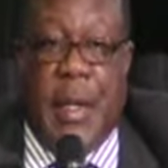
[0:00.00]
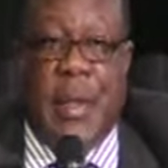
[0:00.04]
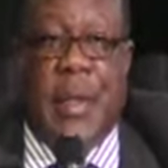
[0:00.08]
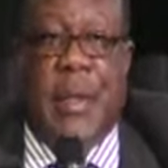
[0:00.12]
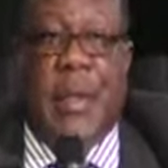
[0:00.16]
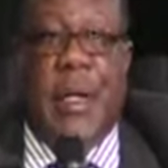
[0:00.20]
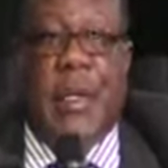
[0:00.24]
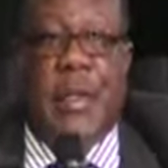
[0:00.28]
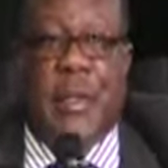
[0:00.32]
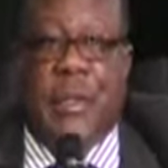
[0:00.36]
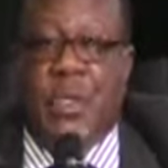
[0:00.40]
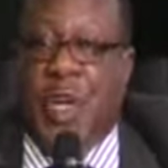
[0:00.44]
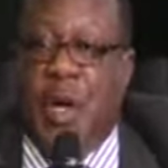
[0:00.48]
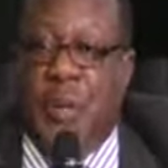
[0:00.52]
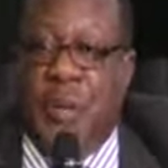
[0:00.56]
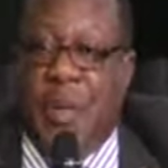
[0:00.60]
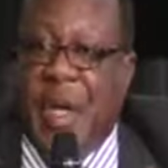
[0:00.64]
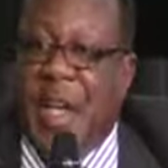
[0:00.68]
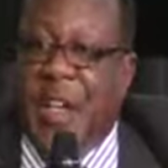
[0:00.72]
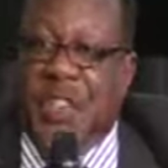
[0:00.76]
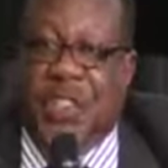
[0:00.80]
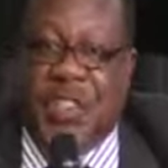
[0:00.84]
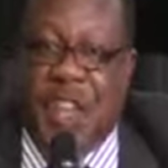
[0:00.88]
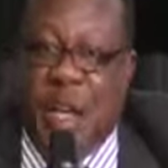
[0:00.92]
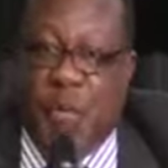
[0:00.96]
Some
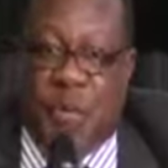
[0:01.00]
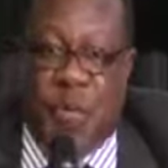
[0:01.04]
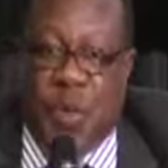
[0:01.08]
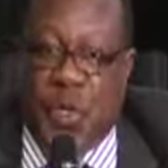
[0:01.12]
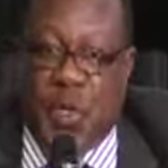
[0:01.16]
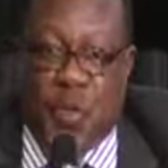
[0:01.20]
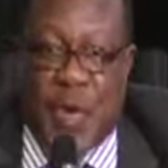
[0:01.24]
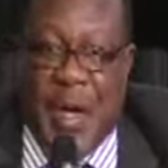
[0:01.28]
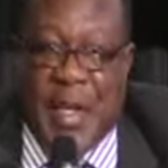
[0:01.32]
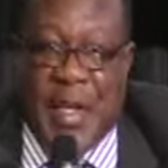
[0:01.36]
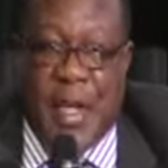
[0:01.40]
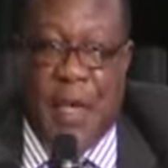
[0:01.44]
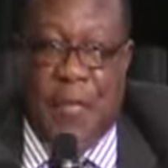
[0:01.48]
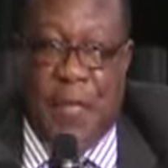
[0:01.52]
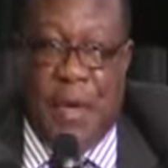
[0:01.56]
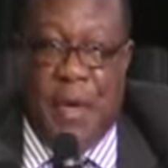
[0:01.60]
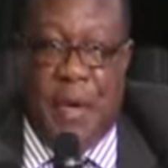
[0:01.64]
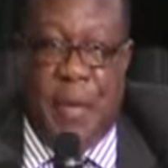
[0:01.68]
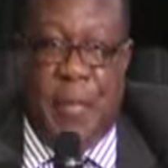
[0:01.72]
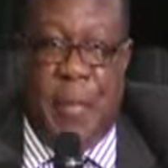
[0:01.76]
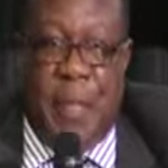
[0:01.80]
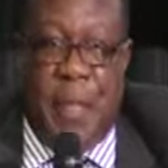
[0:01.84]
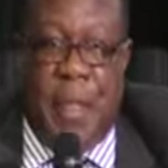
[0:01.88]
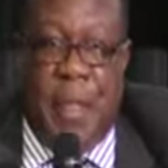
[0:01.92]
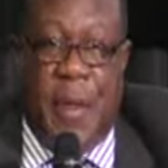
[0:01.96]
examples were
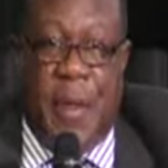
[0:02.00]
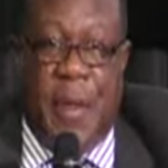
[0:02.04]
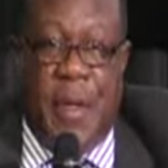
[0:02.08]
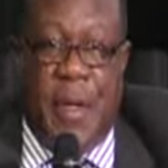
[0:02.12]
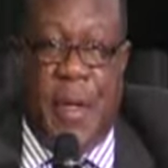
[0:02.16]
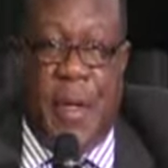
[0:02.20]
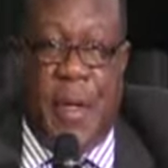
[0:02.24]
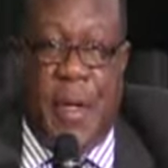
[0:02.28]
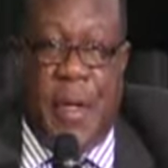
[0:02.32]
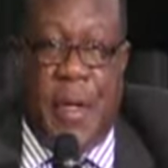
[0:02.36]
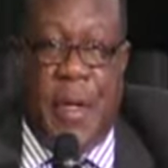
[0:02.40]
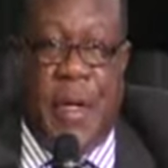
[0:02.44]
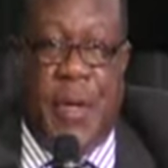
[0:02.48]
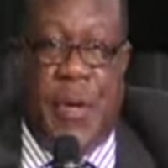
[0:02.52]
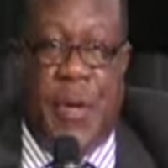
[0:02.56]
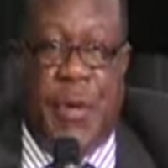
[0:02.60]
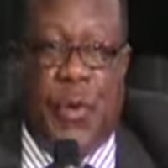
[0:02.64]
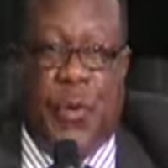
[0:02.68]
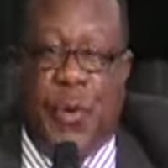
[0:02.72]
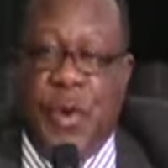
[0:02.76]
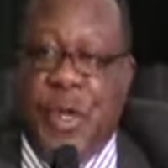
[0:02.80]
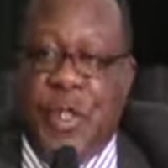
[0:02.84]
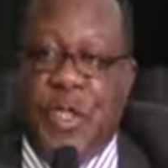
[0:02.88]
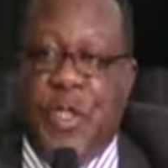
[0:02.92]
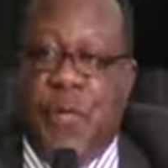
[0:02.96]
given, you know,
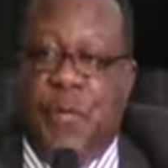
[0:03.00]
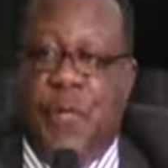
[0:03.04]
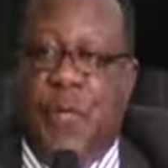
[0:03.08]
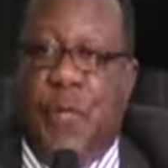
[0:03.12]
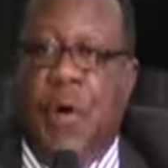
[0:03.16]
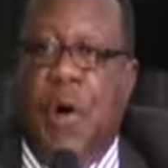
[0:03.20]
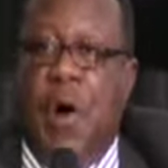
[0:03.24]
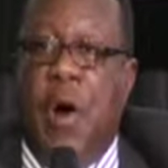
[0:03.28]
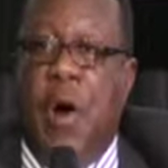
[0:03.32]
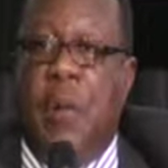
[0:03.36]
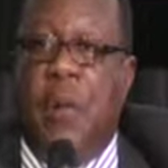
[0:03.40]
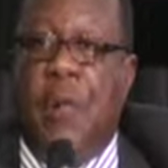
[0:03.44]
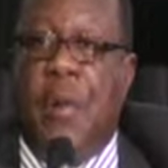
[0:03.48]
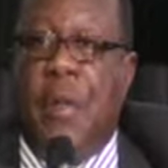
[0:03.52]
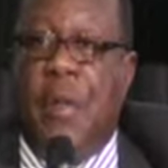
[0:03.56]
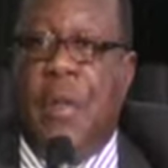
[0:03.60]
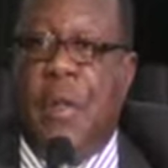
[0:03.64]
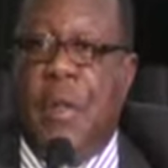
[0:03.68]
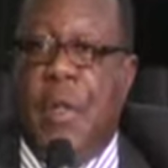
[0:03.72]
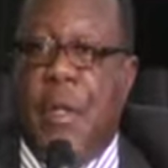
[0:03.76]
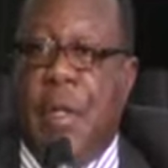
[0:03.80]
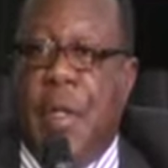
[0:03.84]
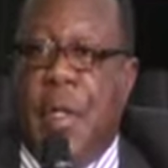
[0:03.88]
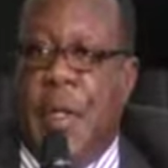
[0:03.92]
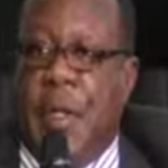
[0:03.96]
ranging from
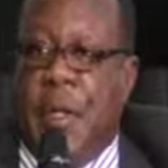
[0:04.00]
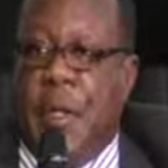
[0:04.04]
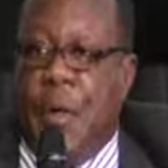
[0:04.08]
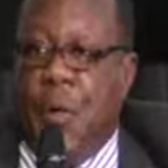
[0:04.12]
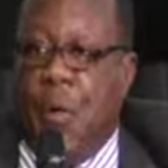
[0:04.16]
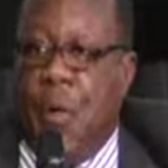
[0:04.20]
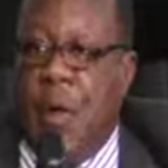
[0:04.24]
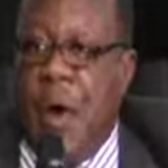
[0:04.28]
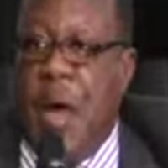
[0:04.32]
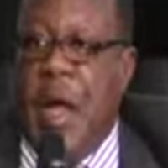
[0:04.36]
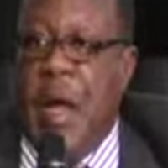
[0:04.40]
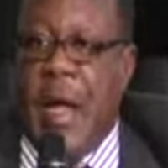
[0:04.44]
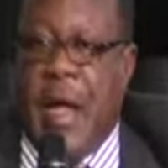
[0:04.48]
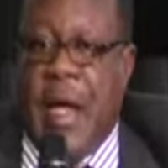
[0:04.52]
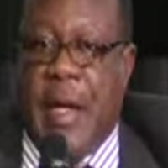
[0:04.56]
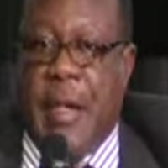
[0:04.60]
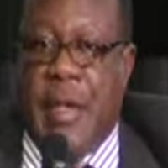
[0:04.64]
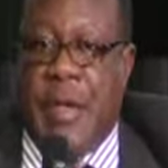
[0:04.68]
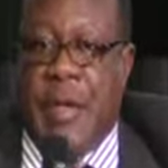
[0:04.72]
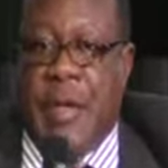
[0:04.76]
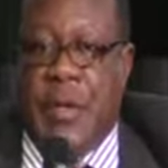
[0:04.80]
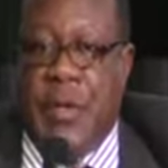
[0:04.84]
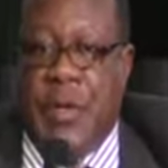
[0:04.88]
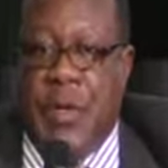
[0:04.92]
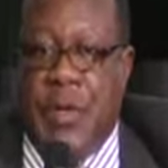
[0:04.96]
the one that
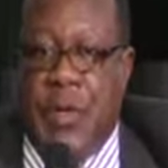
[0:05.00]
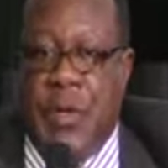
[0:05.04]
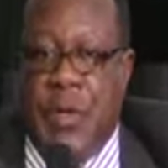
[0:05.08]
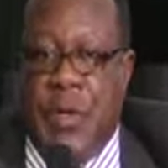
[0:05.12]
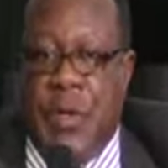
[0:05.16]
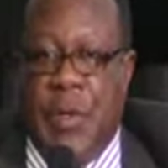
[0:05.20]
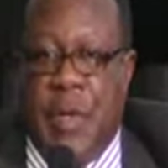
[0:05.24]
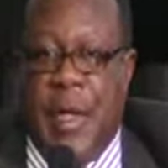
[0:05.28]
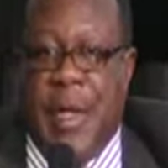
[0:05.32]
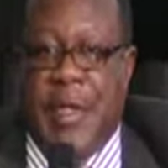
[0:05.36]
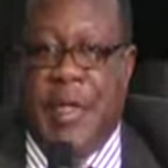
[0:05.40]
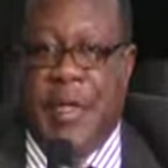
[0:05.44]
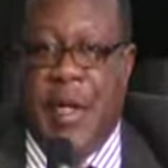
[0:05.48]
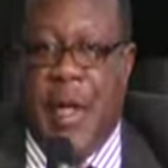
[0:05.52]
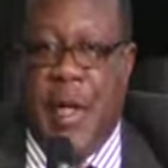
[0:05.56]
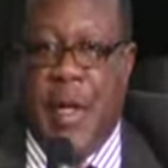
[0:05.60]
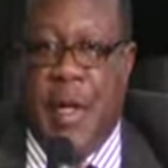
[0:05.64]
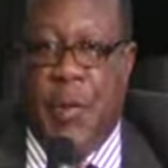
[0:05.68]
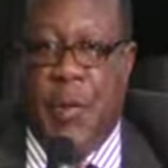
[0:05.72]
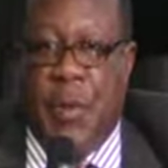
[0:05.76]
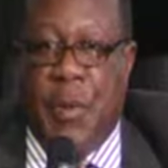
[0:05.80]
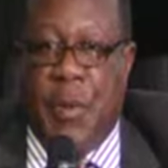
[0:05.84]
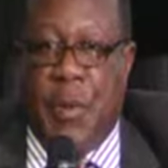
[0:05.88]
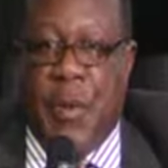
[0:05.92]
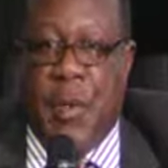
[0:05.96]
is so
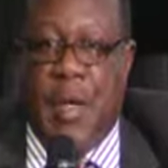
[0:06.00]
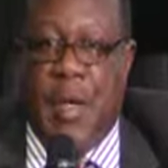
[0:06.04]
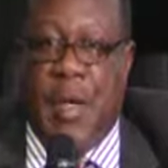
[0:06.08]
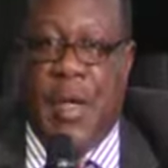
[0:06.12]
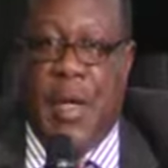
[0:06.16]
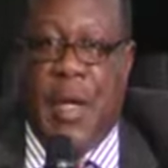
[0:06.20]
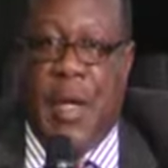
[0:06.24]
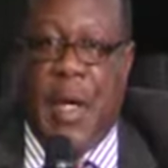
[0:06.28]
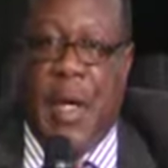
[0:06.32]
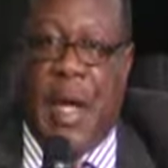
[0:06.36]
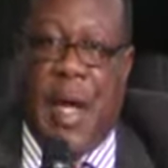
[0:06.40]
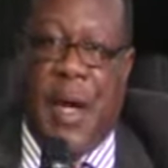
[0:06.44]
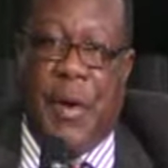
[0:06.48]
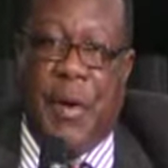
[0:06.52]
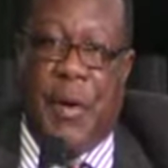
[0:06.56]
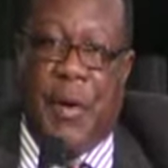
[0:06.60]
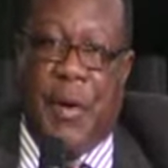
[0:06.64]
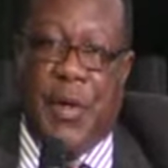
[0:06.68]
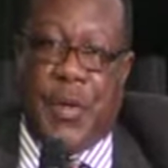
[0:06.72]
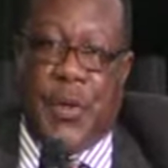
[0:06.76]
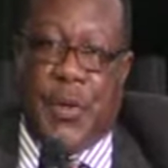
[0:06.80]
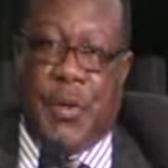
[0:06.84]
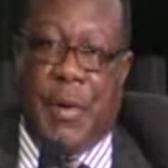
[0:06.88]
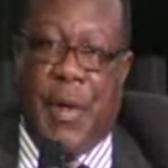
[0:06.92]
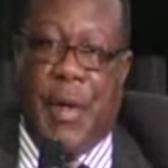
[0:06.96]
attainable in the
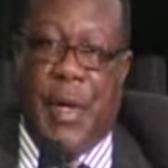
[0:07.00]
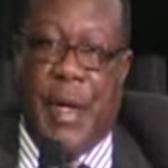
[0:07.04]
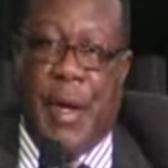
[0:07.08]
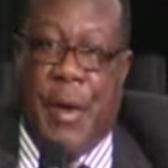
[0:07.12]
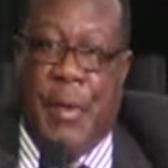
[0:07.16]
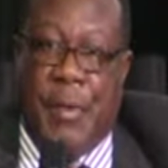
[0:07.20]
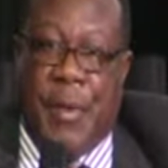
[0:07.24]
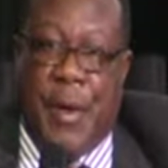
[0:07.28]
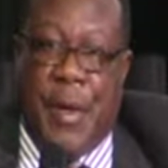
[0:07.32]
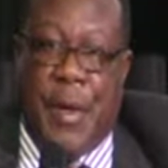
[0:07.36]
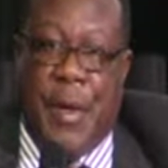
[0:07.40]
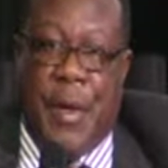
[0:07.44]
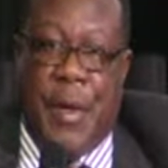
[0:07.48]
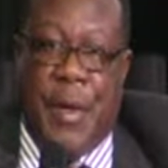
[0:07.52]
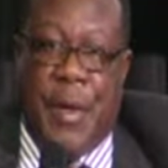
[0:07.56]
agricultural area